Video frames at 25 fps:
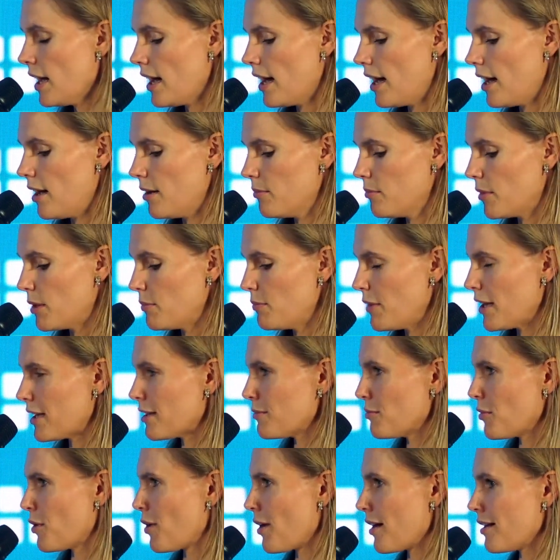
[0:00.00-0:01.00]
and make
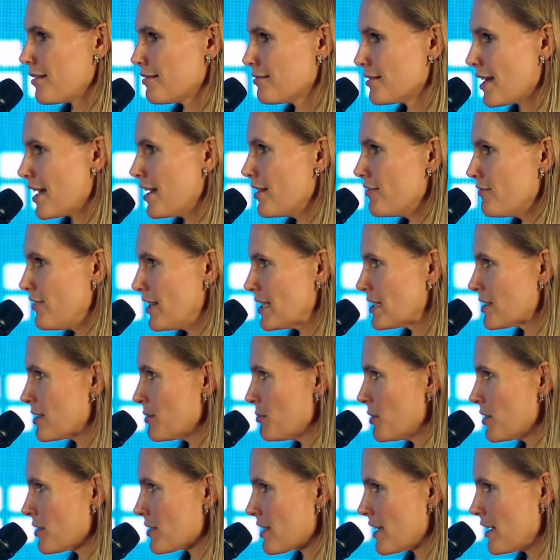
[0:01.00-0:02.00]
it more
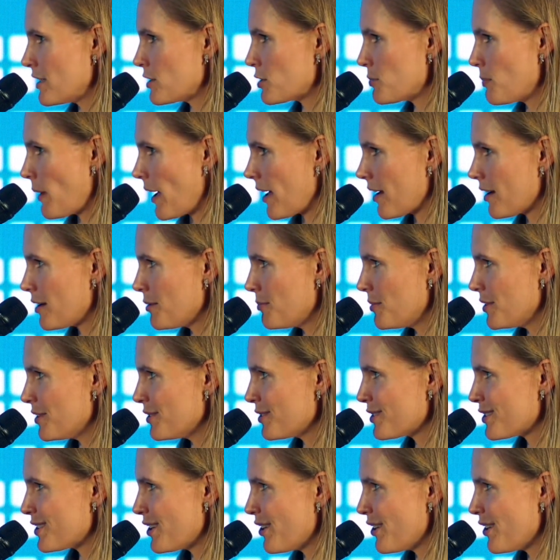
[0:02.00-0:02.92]
investable/bankable.